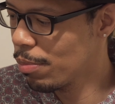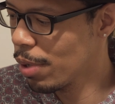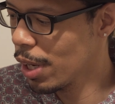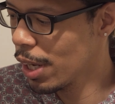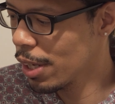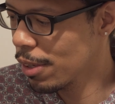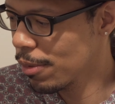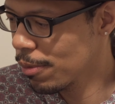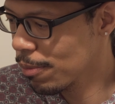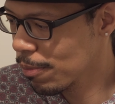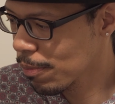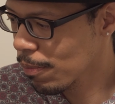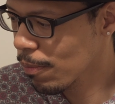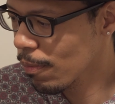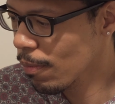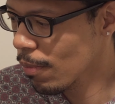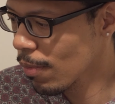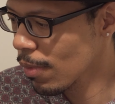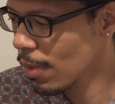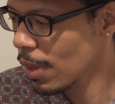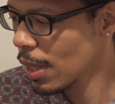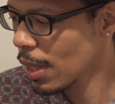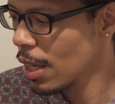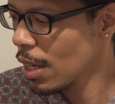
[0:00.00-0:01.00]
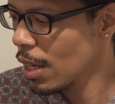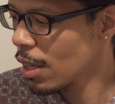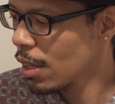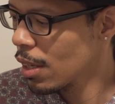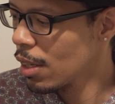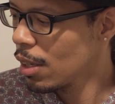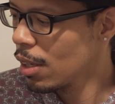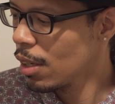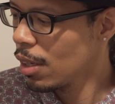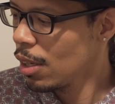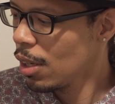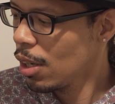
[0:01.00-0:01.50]
but
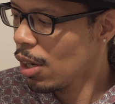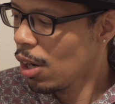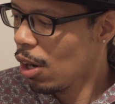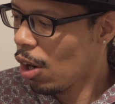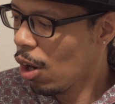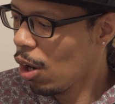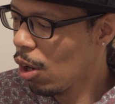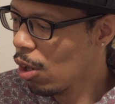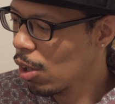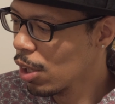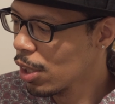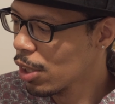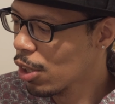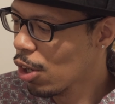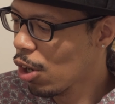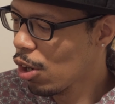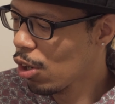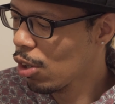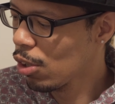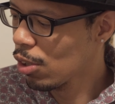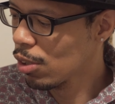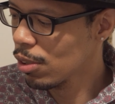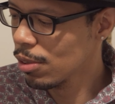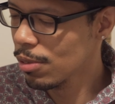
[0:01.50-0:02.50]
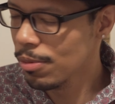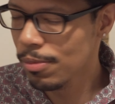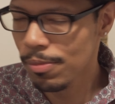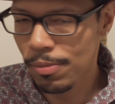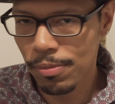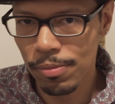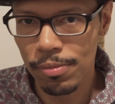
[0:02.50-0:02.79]
all in all,